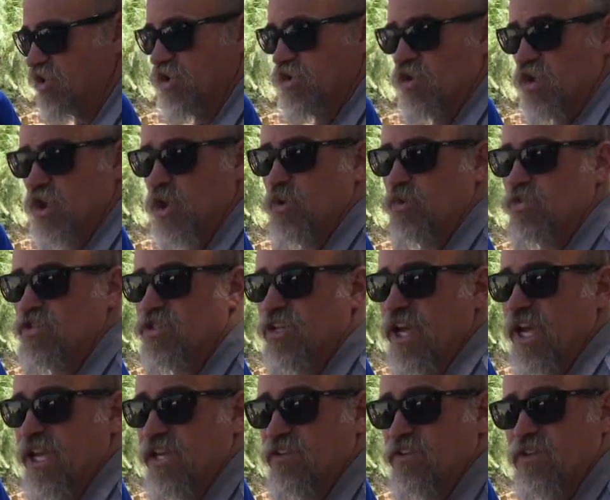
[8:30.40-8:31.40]
the known
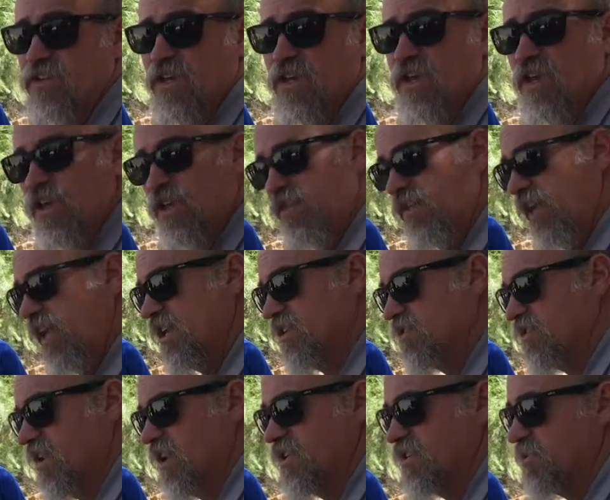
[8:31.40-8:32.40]
sites. The
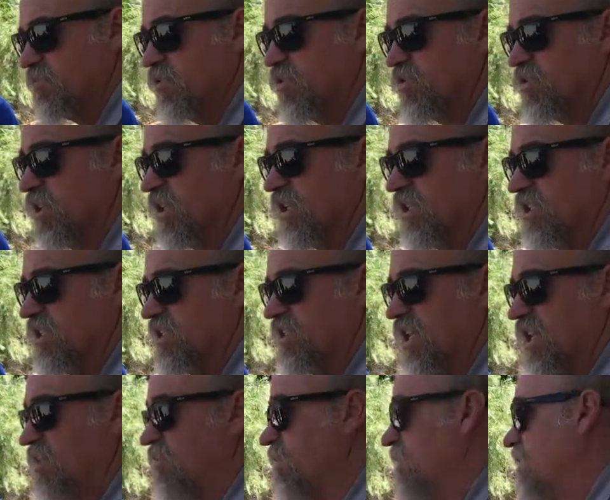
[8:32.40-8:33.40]
Anasazi most likely stayed